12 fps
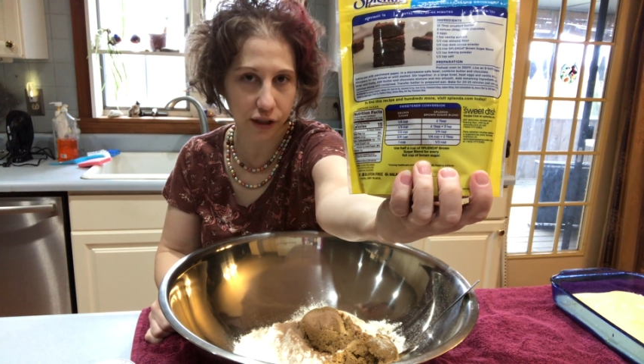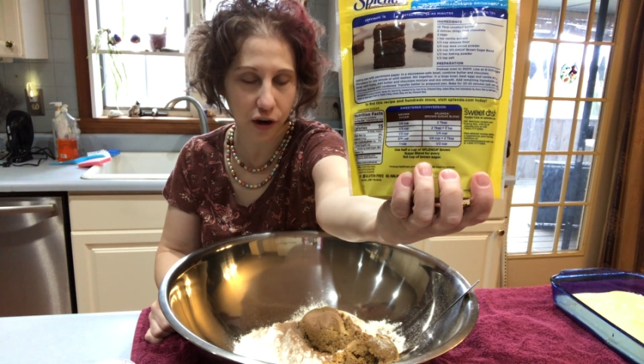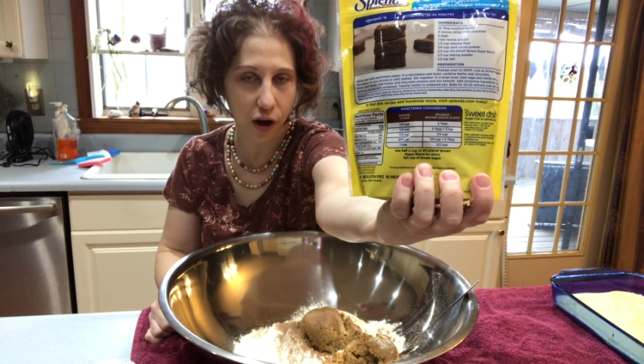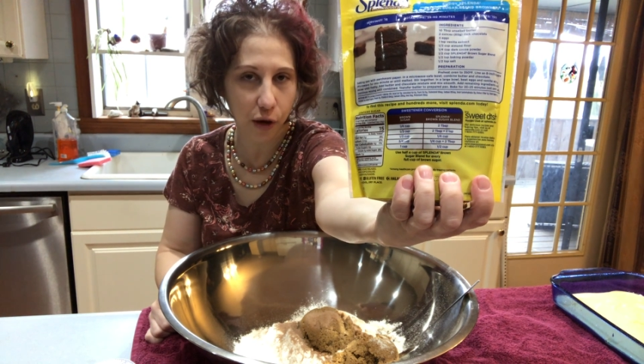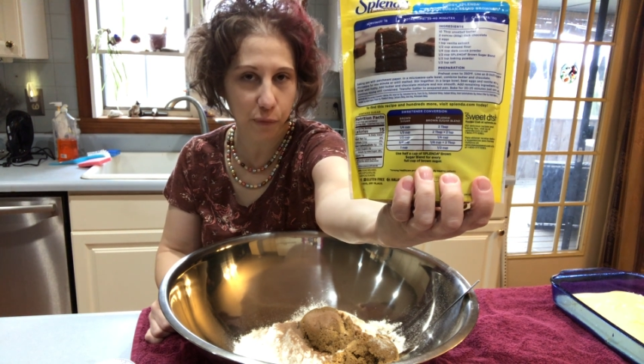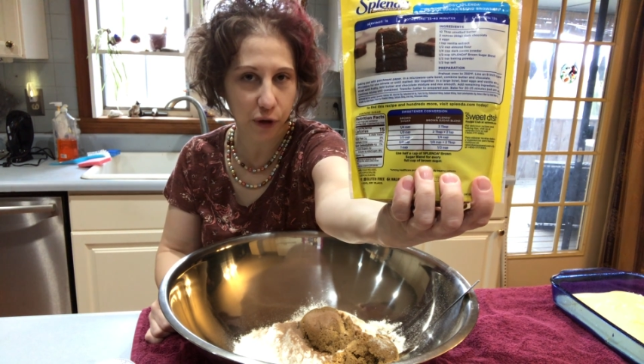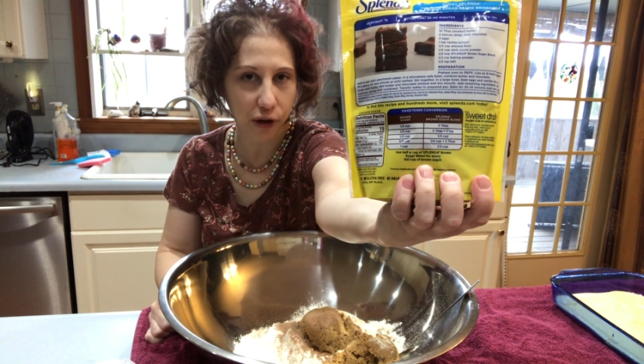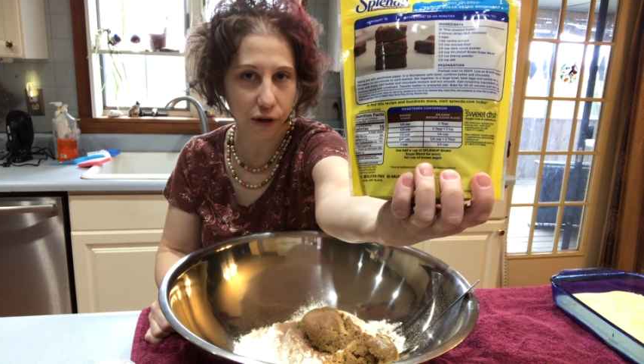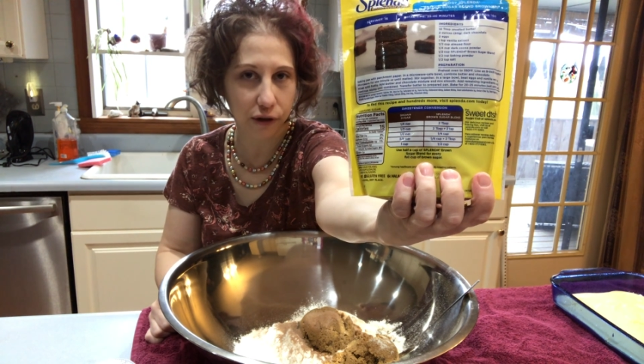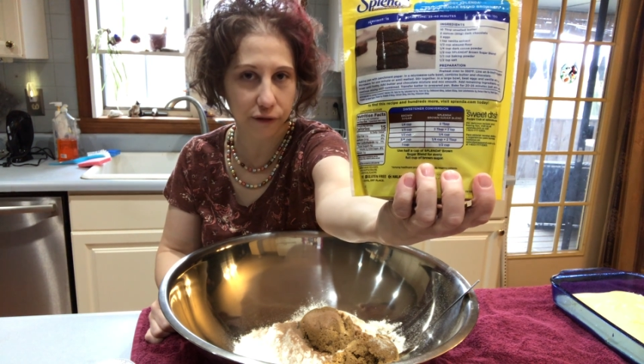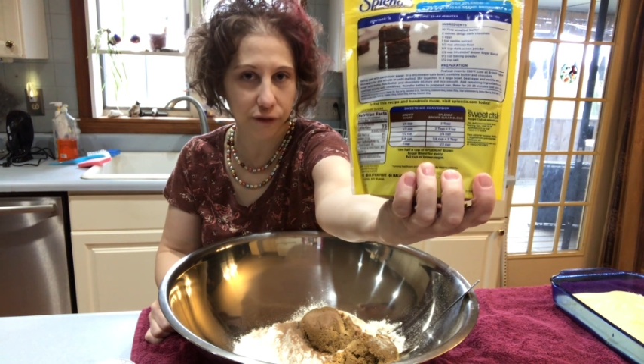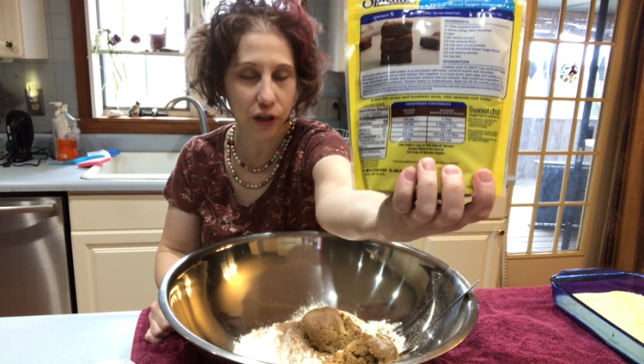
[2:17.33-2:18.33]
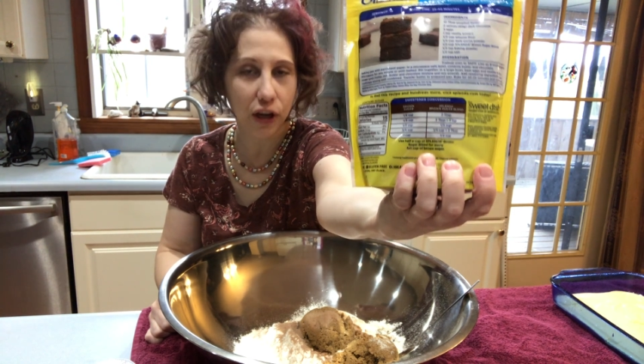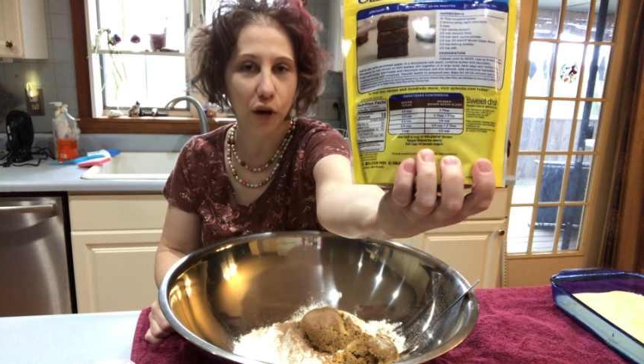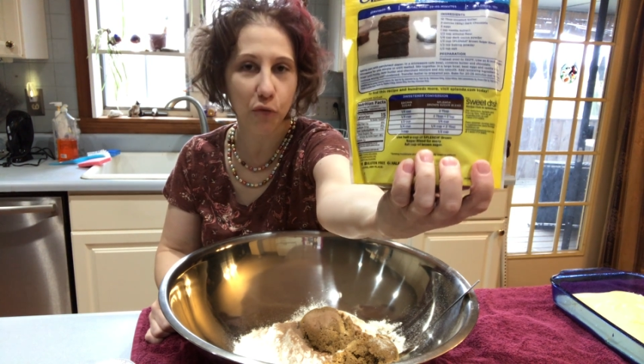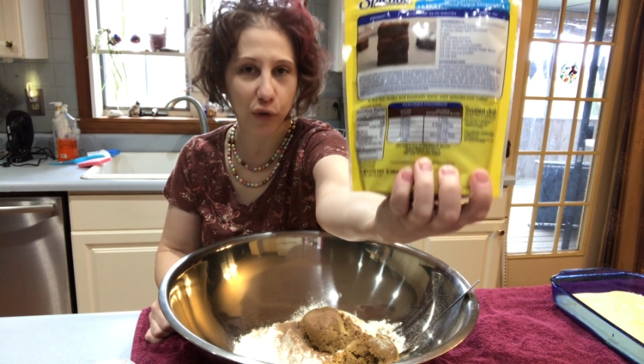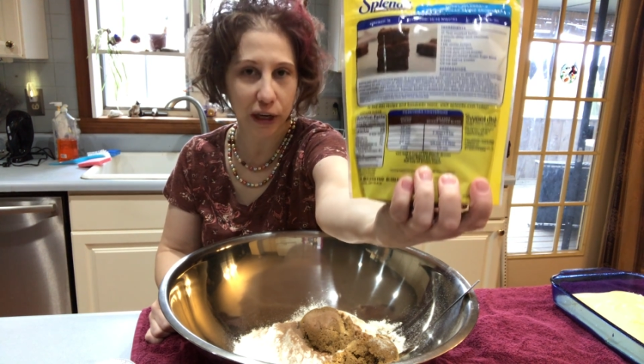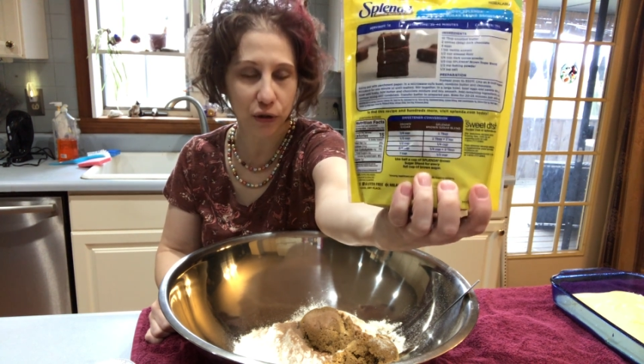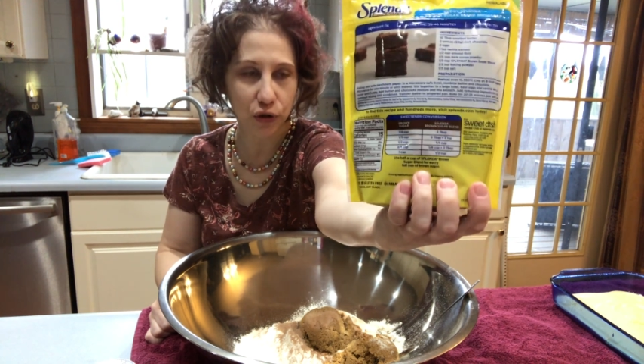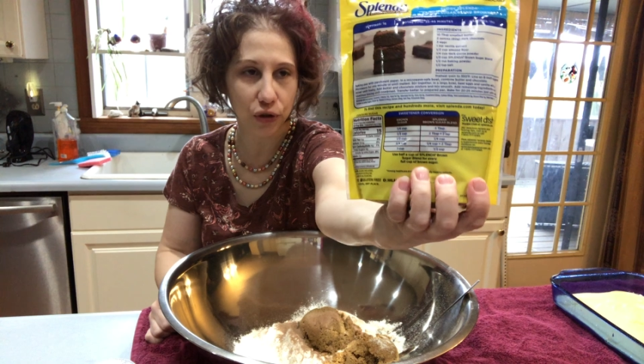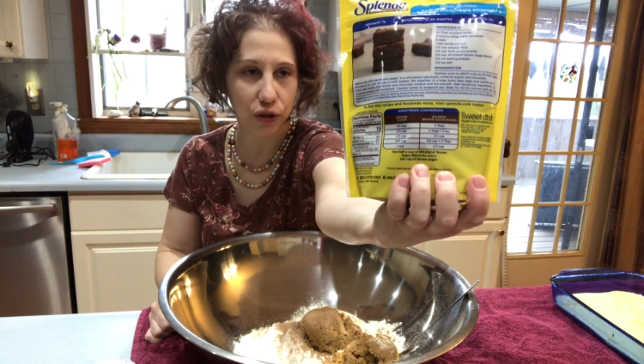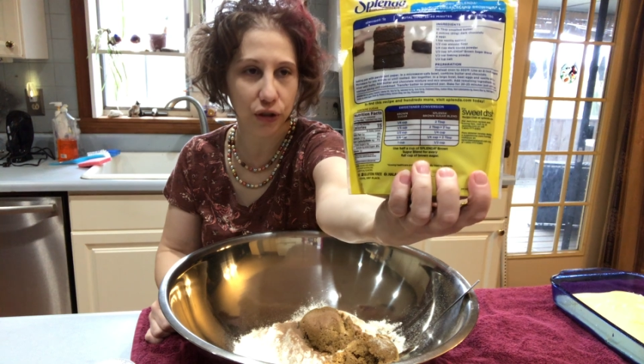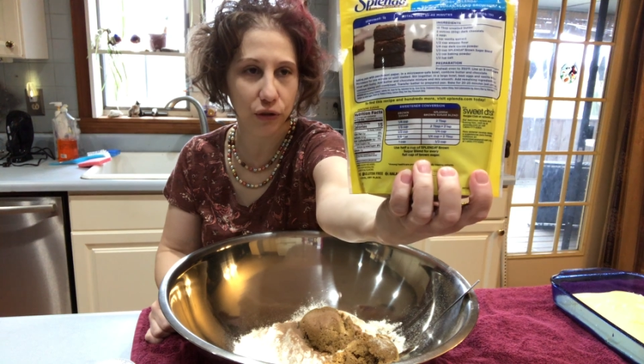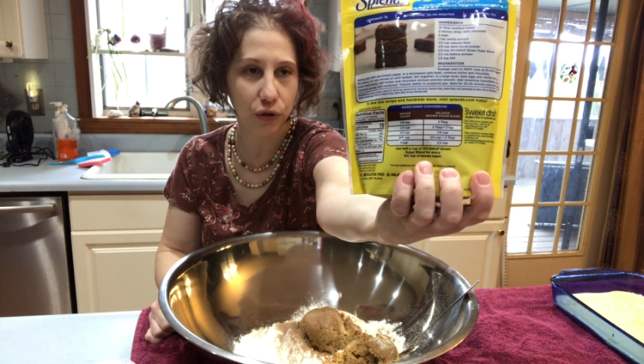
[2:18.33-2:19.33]
cup of brown sugar,
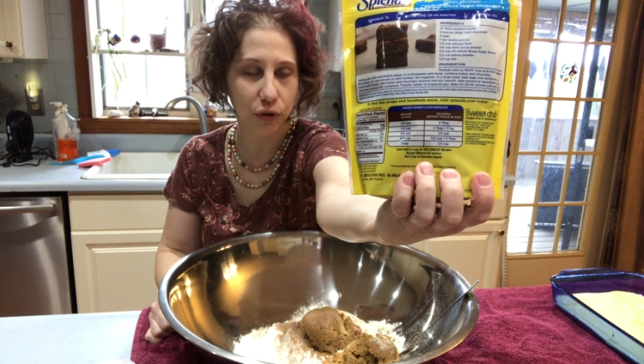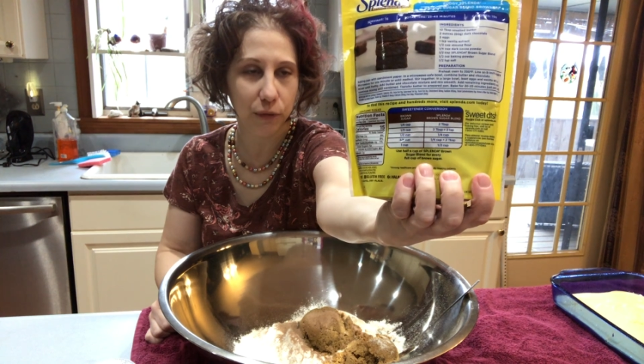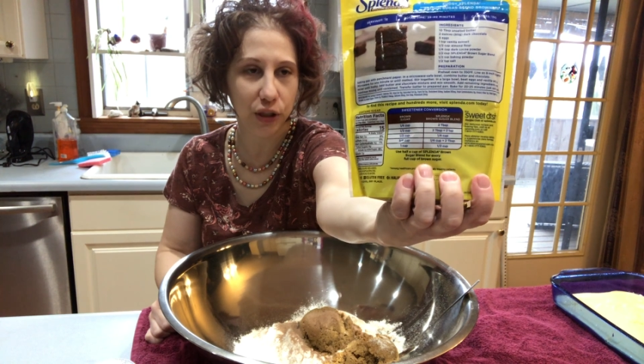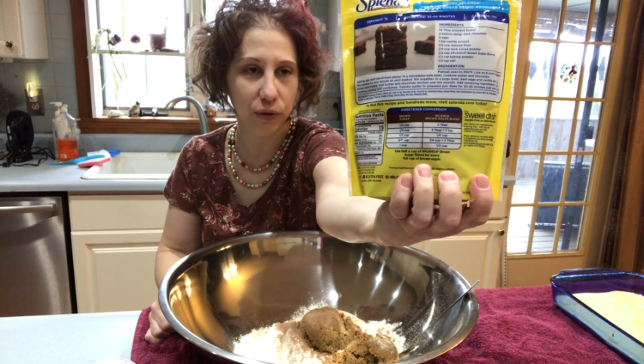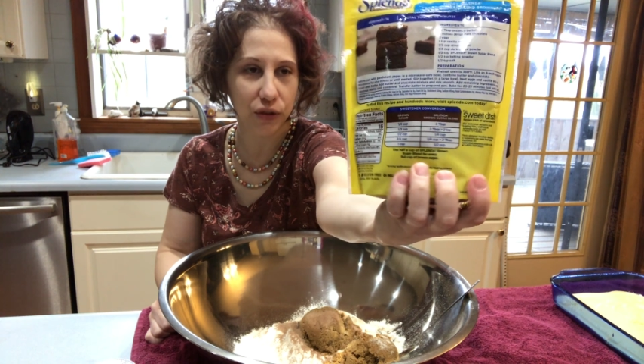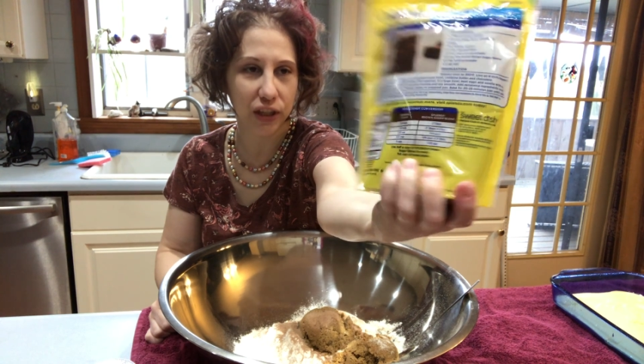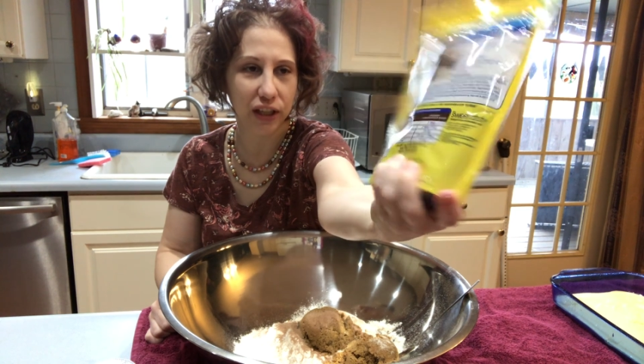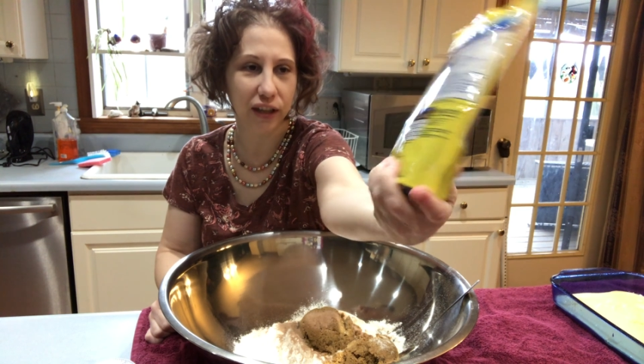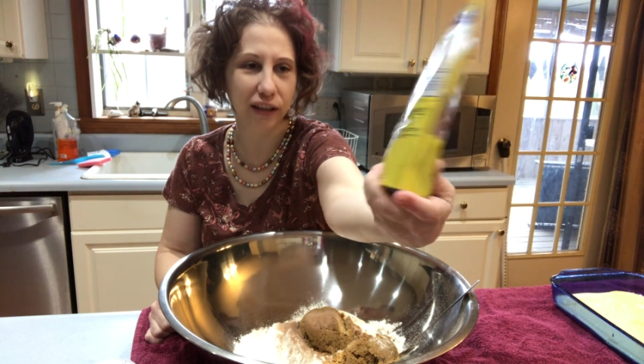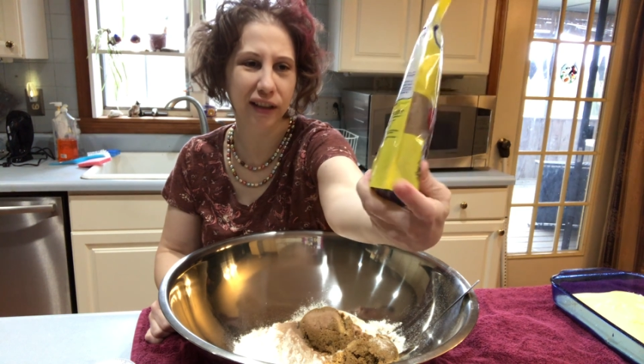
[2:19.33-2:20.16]
you should be using